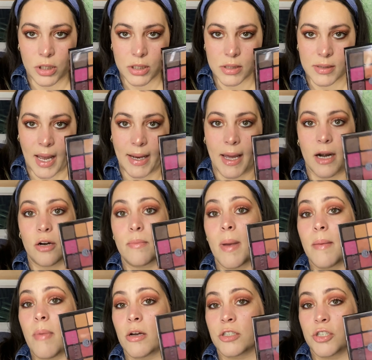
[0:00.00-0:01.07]
I got it on
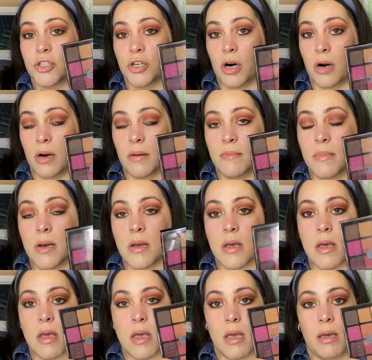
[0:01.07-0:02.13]
my box charm,
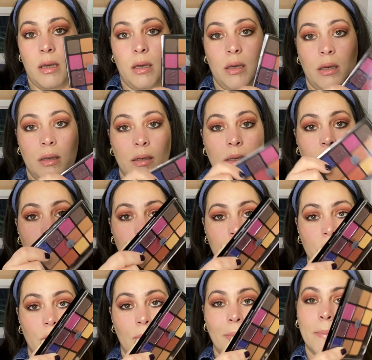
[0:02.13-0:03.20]
and
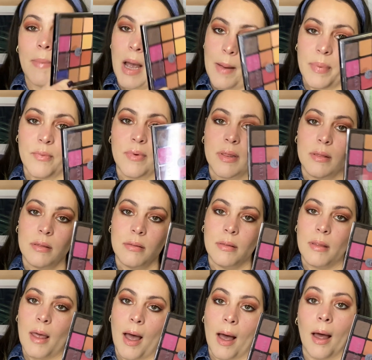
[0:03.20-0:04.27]
you know, I'm happy with
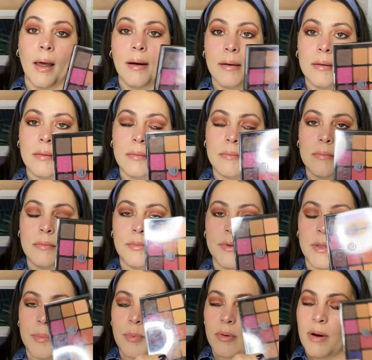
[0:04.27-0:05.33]
that, with
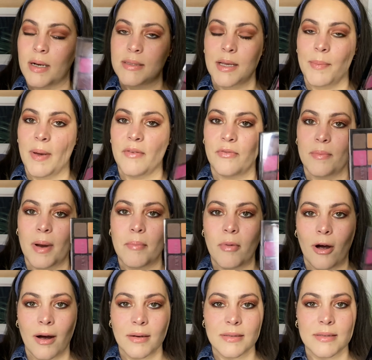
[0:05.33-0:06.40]
the price I paid for my
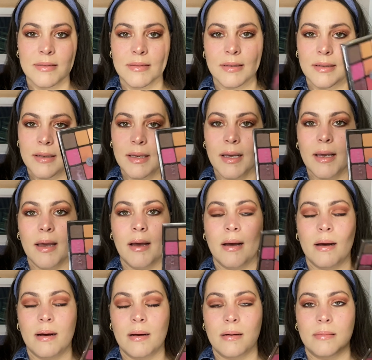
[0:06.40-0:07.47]
box.
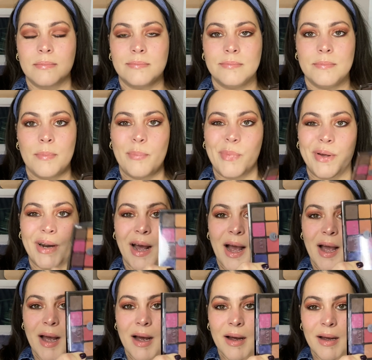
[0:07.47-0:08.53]
But
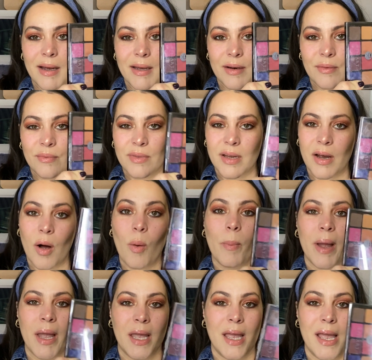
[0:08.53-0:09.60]
I don't think I'll
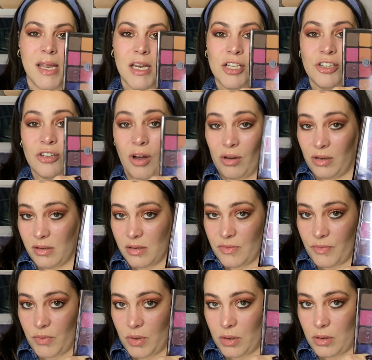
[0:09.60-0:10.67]
pay $80
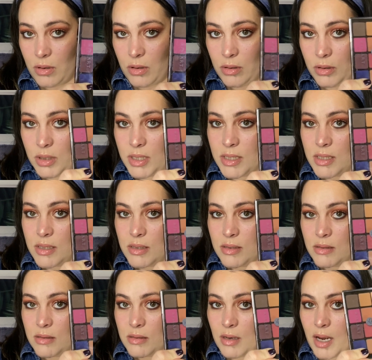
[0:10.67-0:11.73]
for this
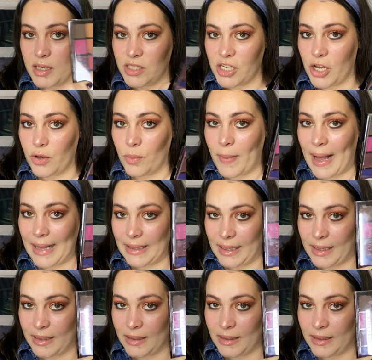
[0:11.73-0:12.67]
eyeshadow palette.